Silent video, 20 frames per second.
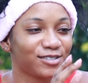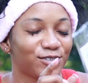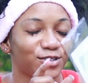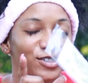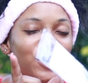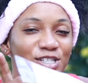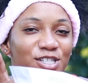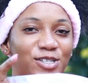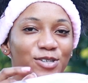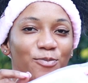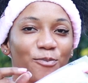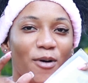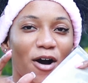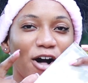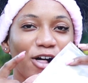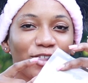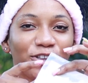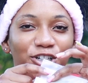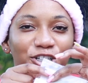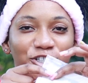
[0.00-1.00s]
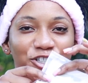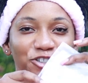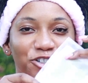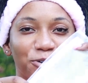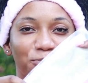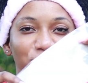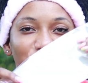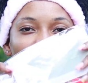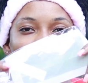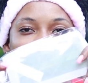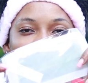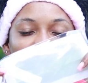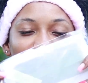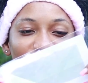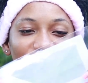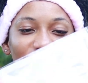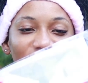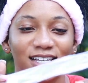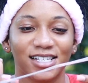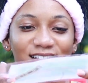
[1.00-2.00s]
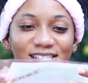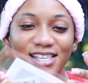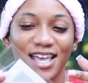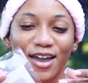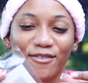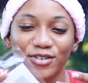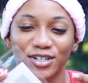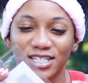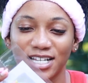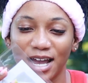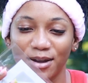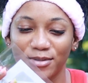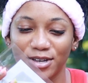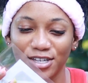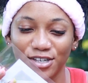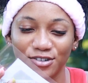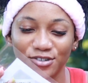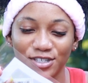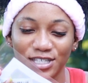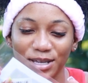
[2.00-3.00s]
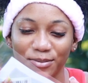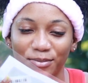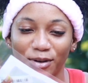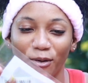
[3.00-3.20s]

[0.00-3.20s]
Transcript: smaller strips off of this every time I use it,